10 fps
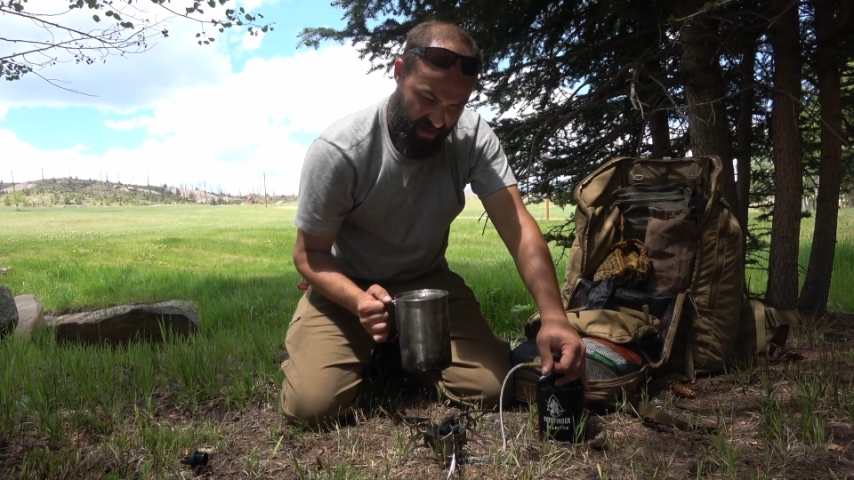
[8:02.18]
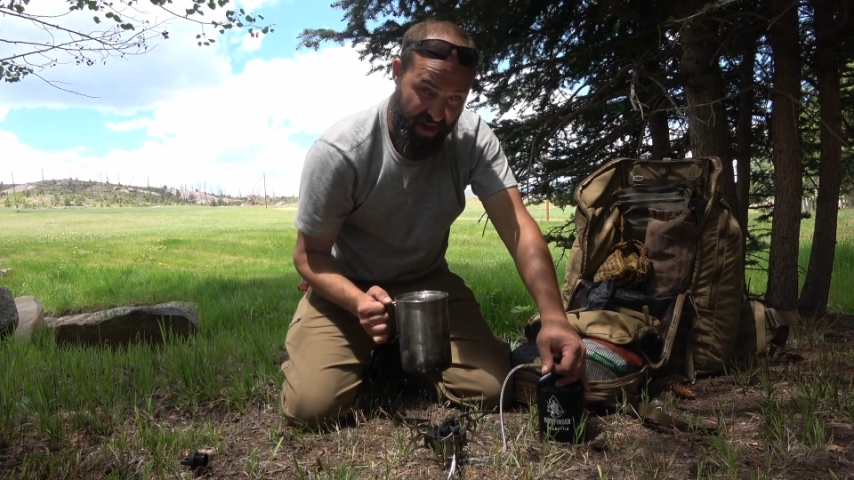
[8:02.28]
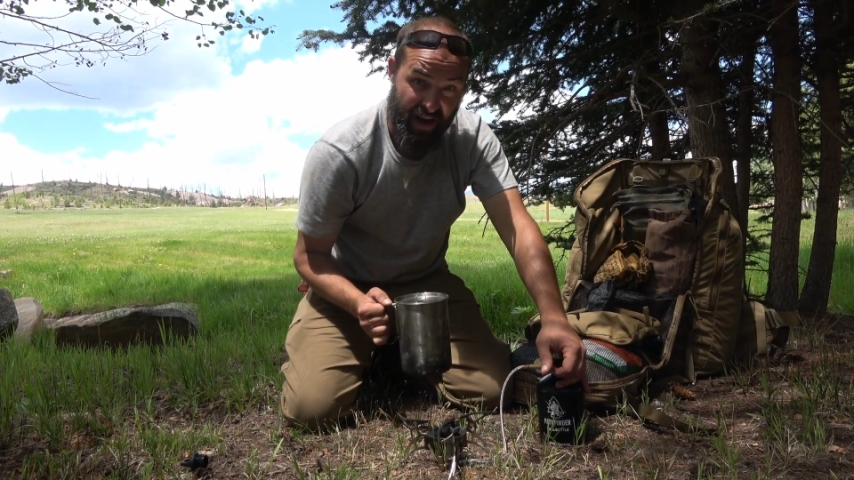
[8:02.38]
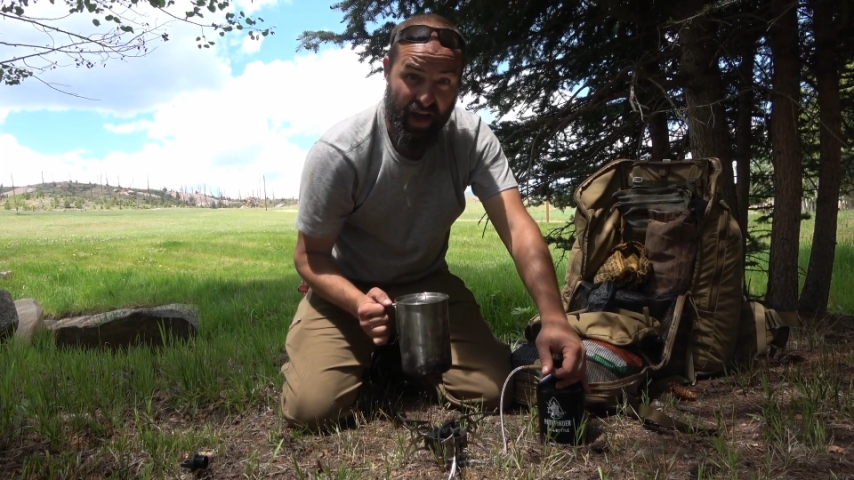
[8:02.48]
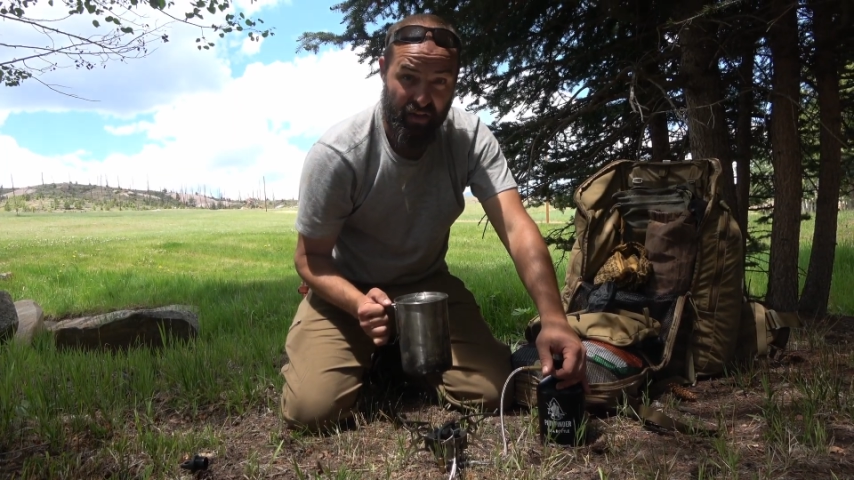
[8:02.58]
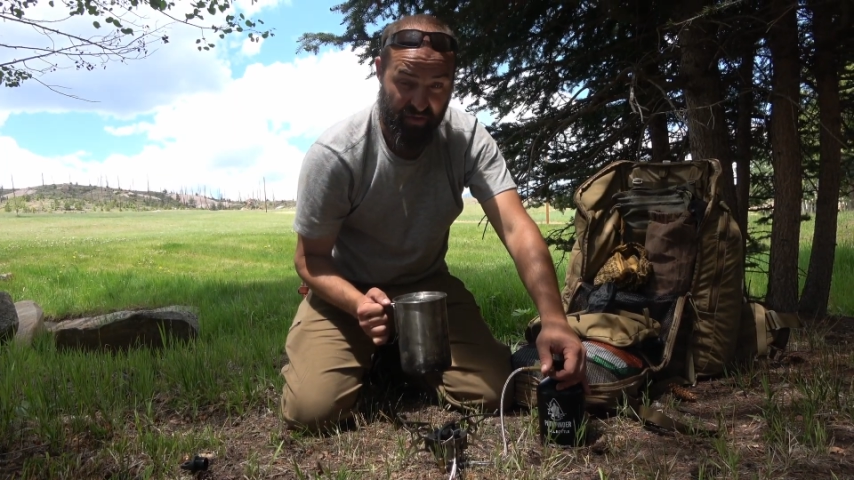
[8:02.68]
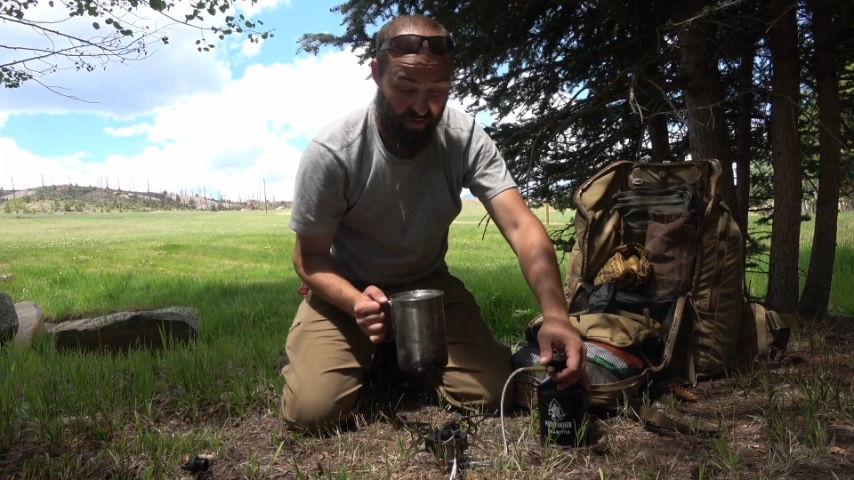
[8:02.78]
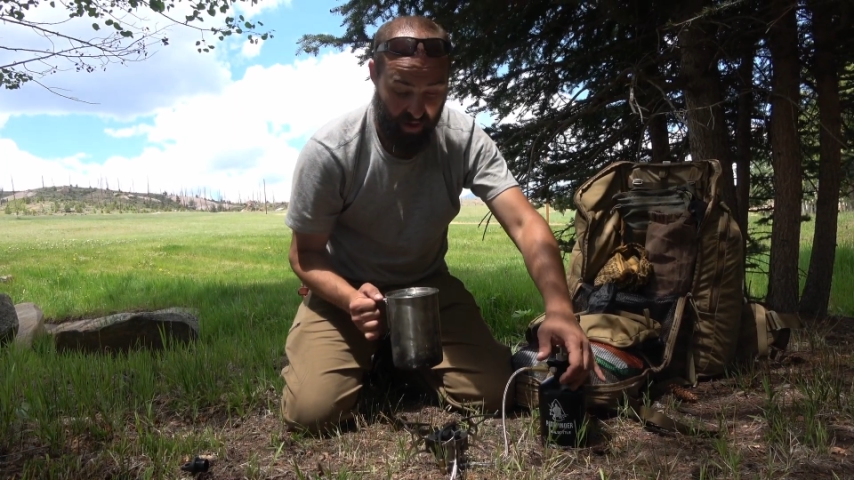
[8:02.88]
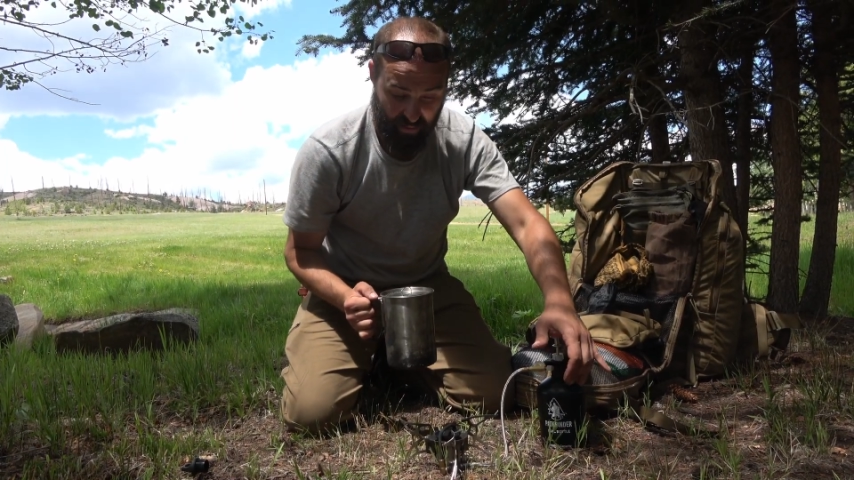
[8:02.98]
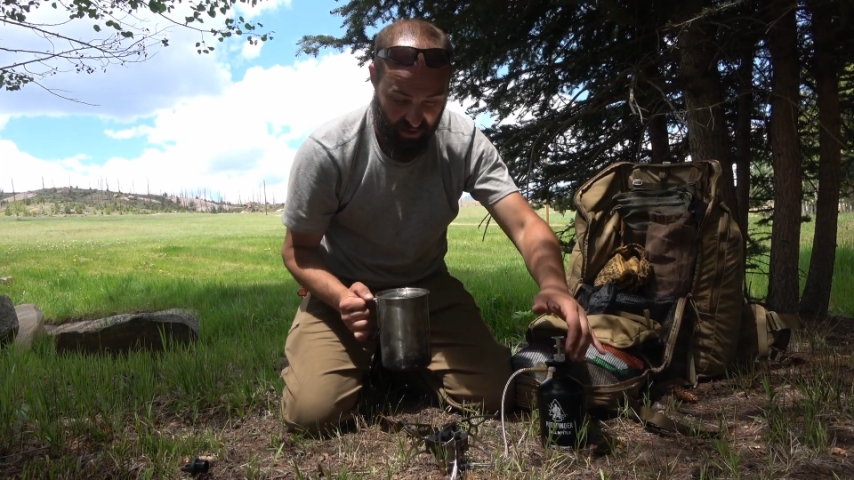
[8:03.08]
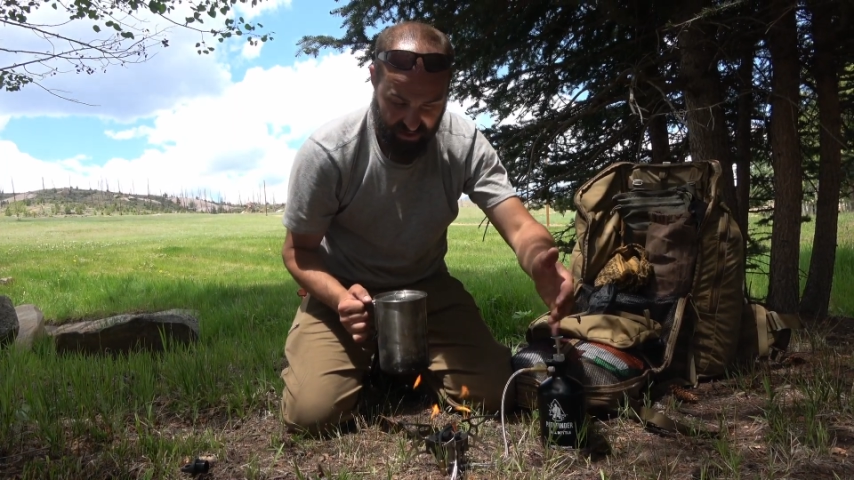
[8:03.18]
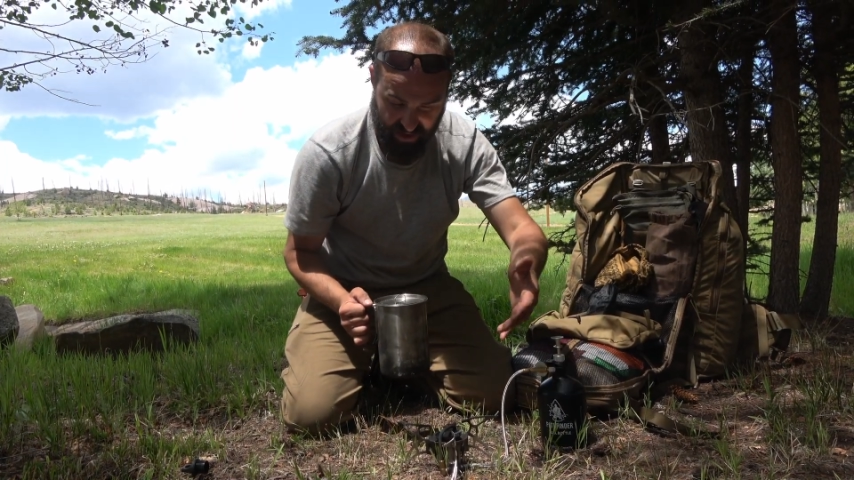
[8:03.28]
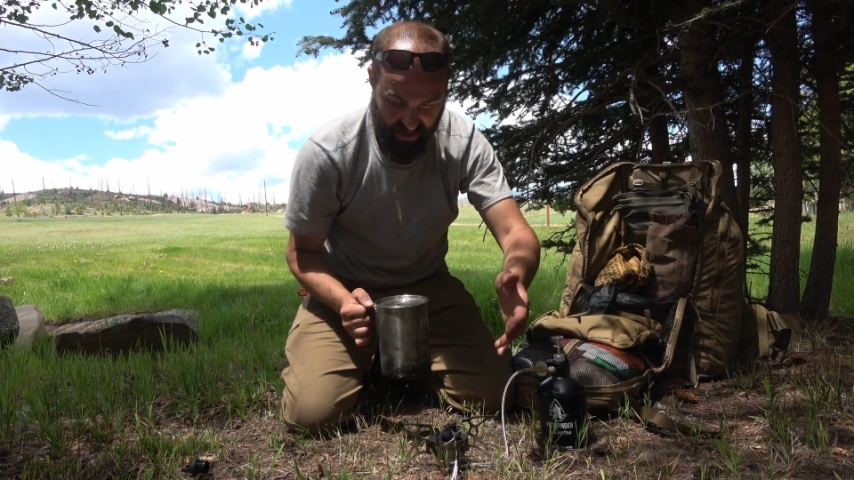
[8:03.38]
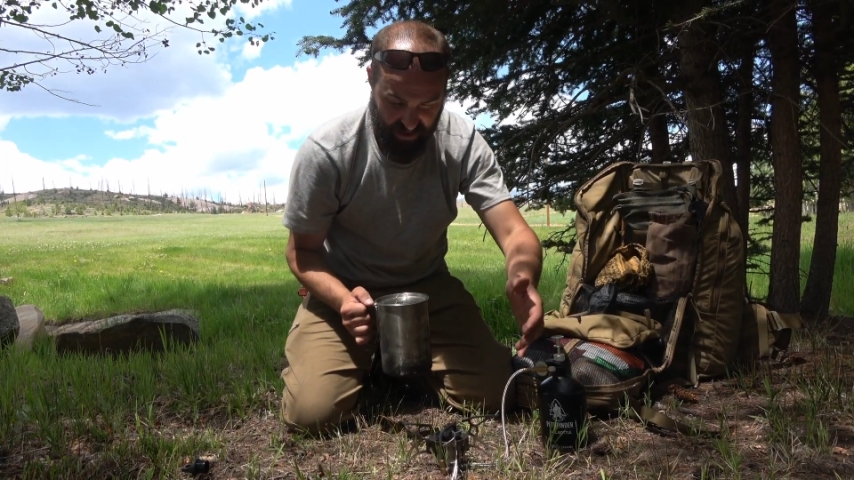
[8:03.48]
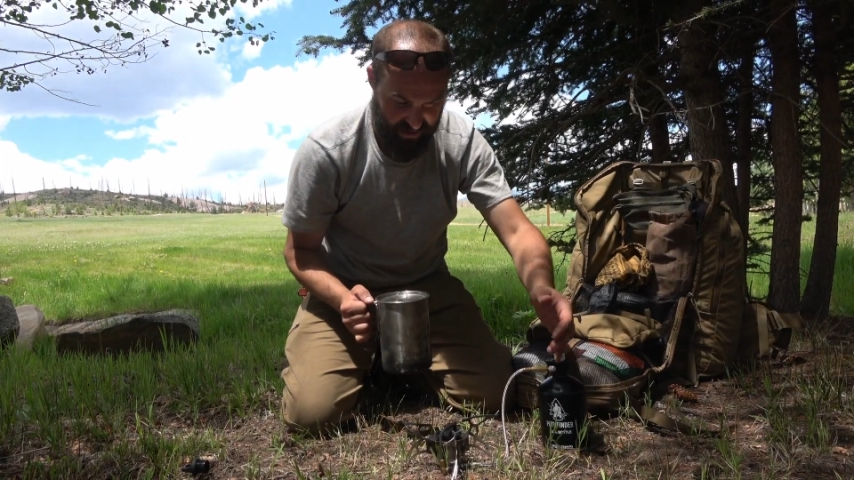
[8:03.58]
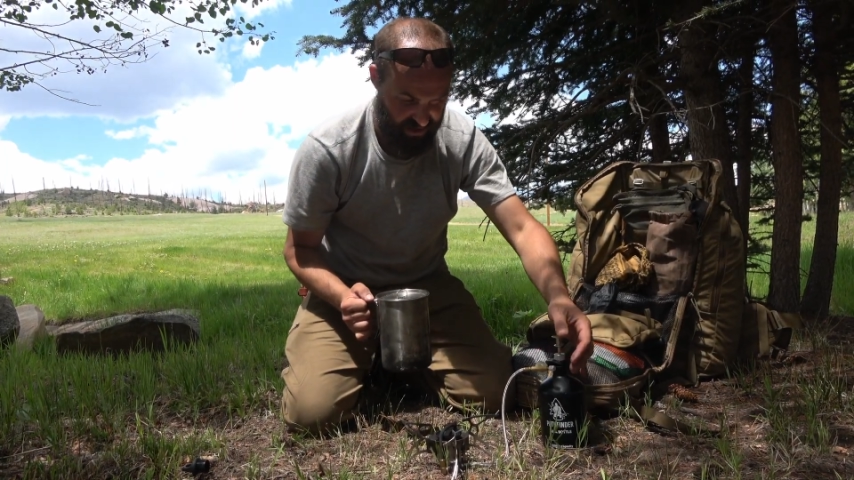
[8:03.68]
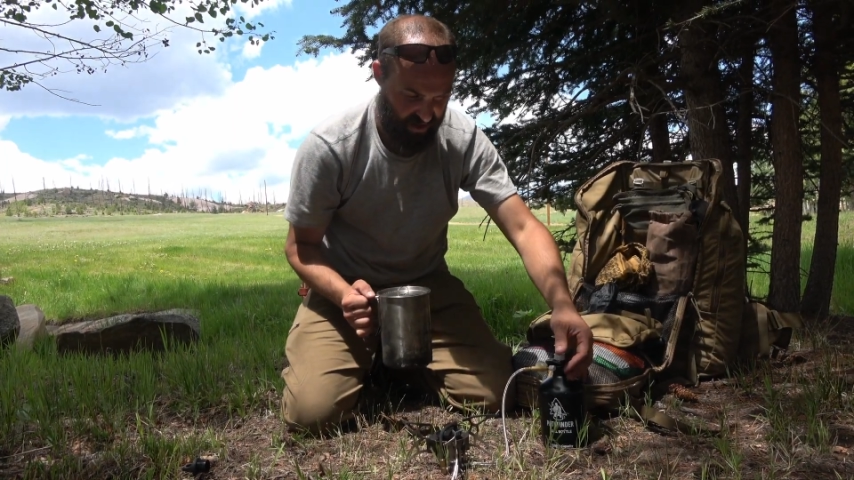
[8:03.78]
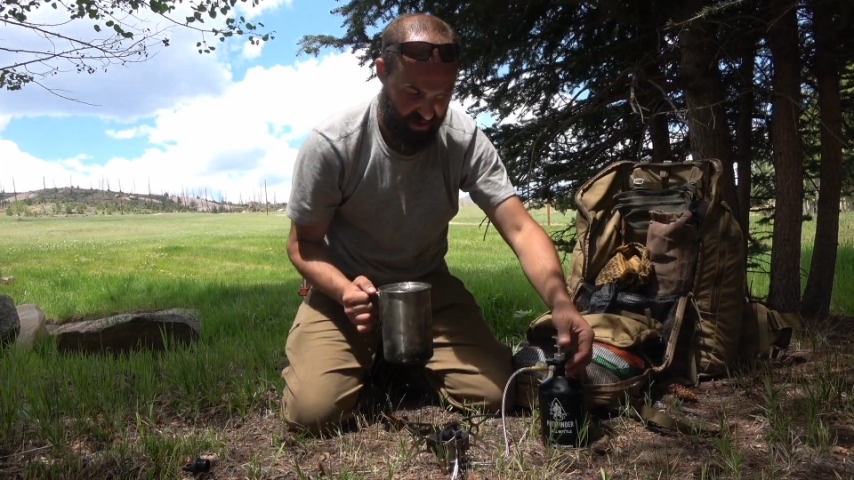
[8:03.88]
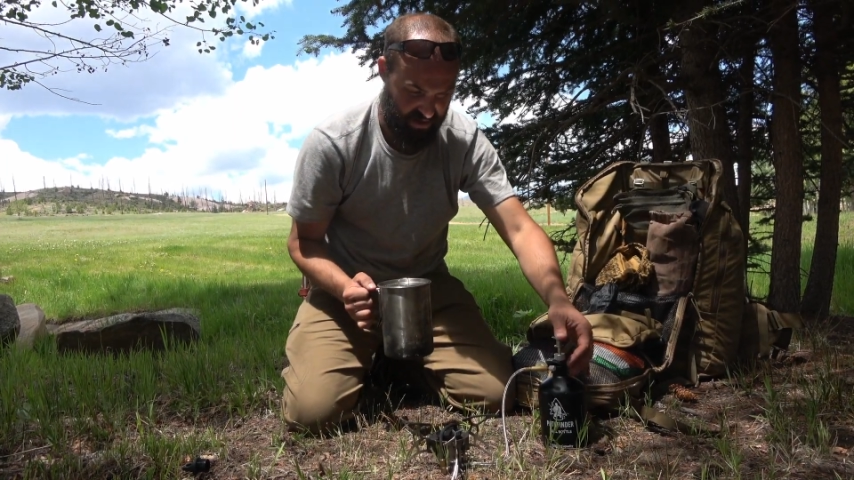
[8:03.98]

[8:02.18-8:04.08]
And now the flame looks like it's